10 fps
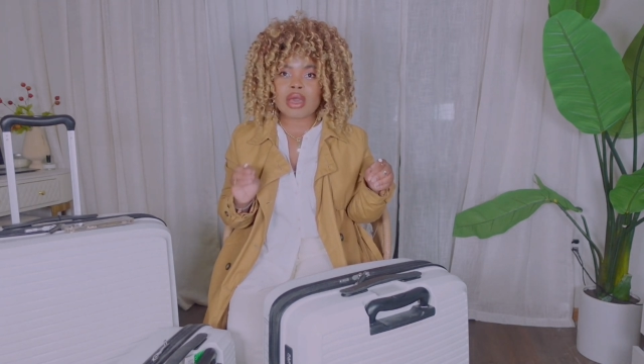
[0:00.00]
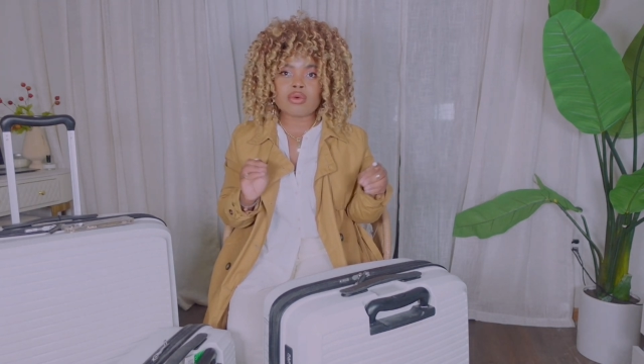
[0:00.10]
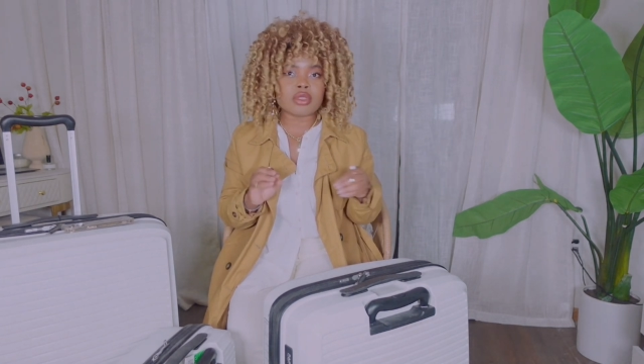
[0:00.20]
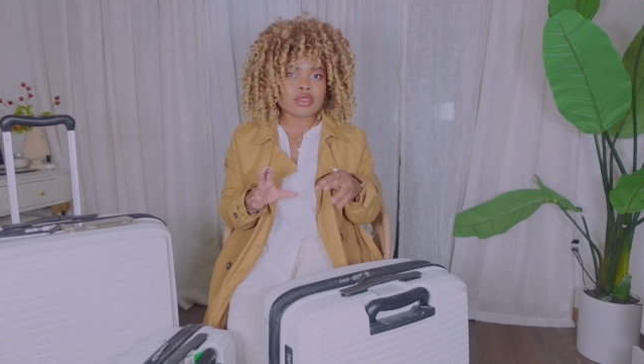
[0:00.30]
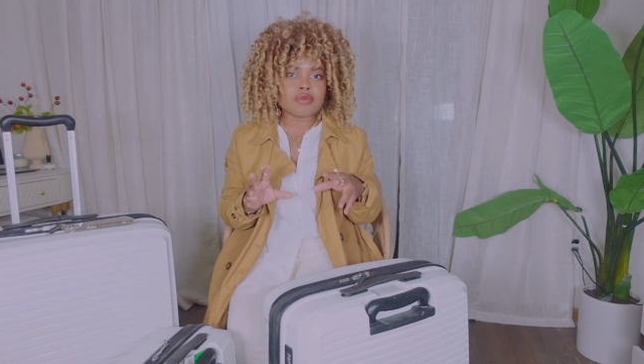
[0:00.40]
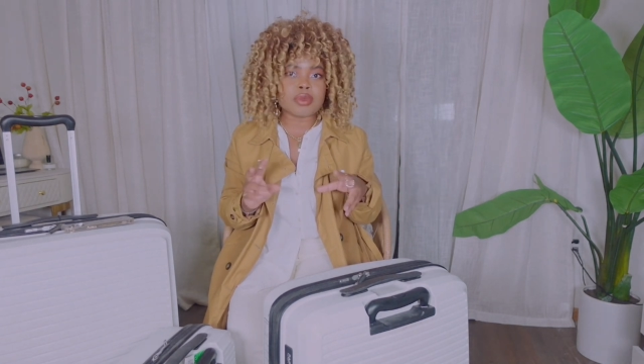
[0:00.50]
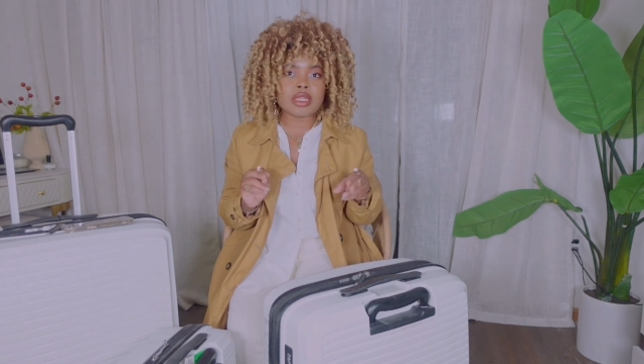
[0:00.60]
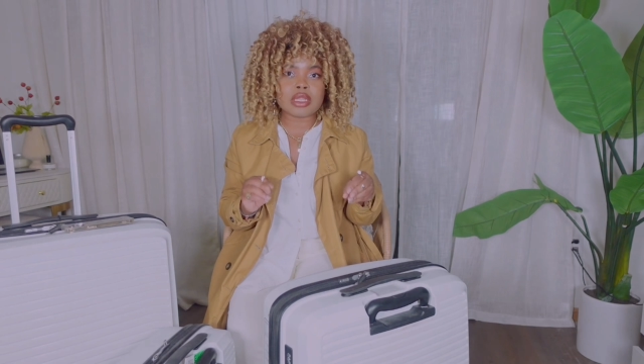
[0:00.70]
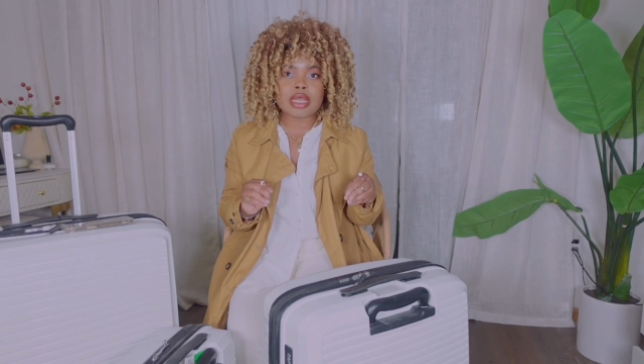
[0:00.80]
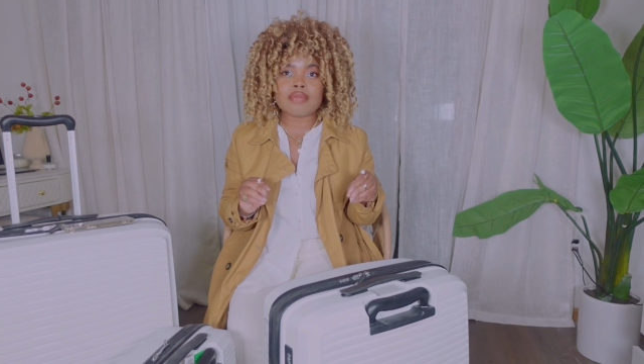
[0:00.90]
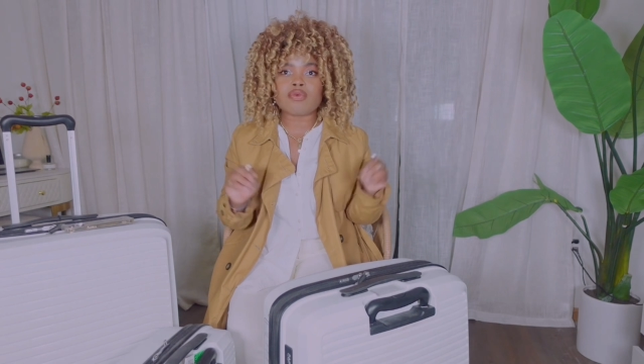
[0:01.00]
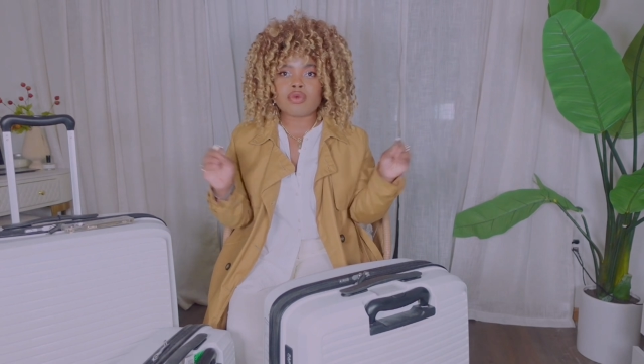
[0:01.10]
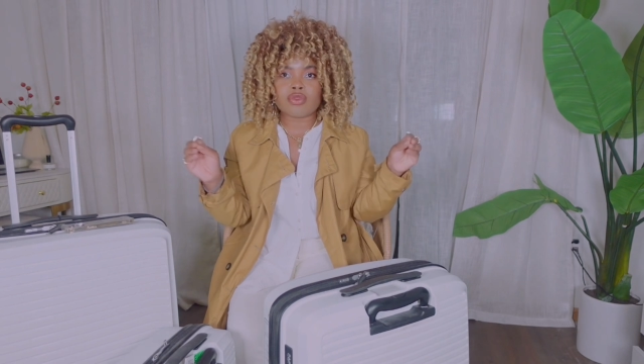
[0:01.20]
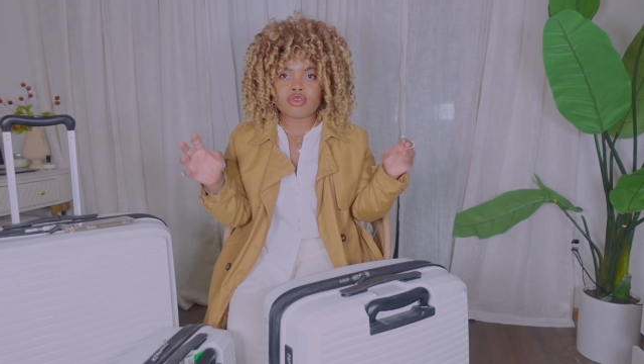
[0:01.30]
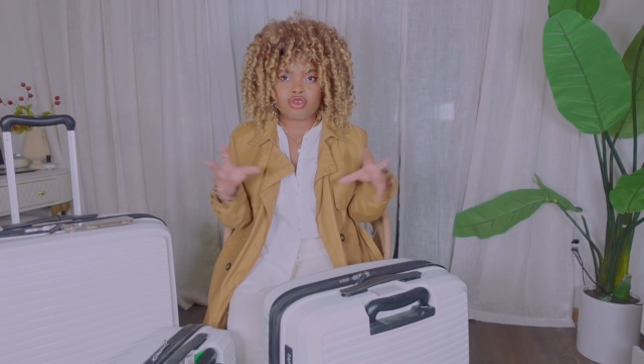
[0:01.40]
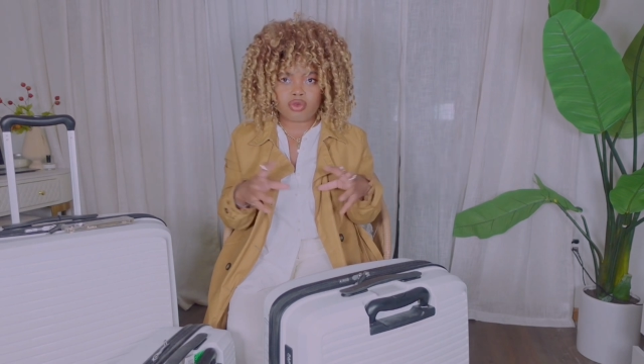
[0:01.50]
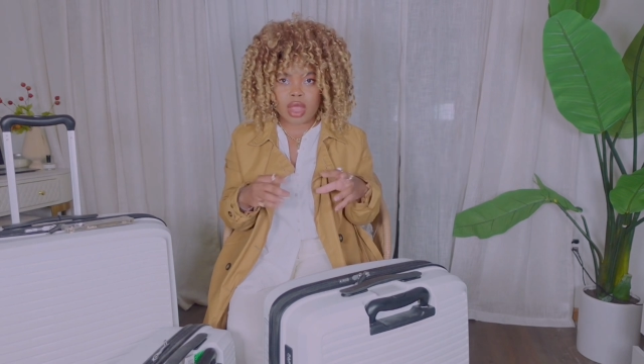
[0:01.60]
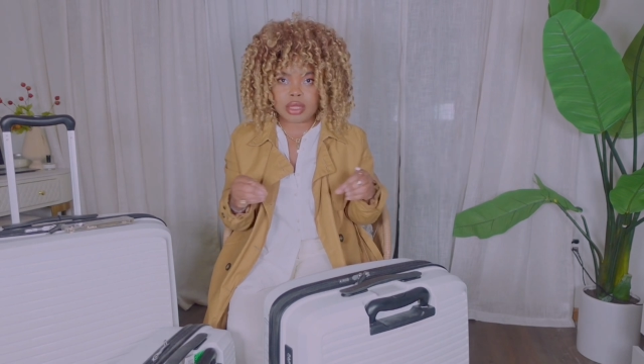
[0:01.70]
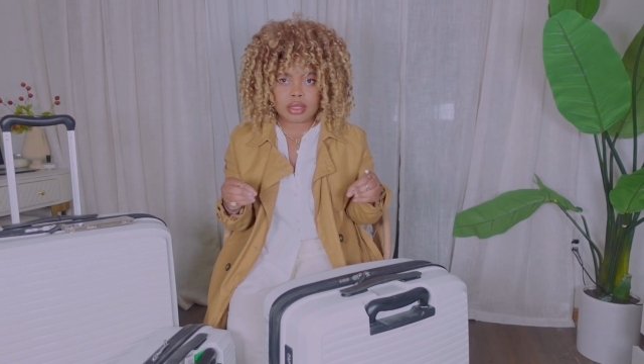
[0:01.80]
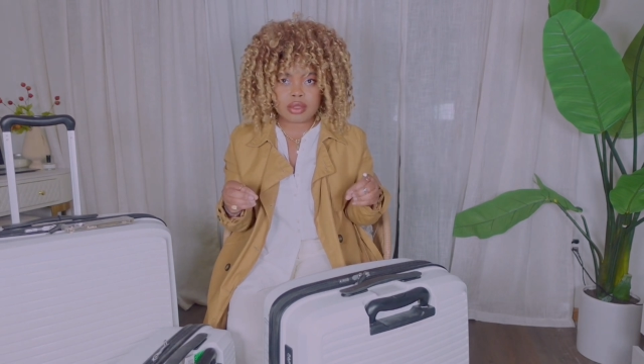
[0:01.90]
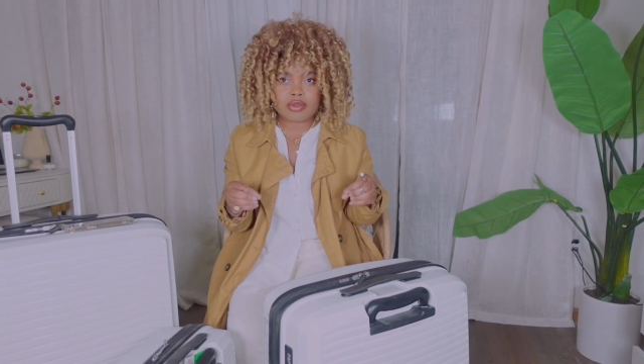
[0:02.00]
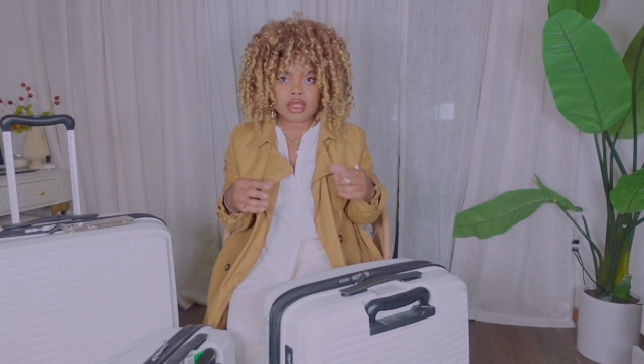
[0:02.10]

I would just be left with the scratches,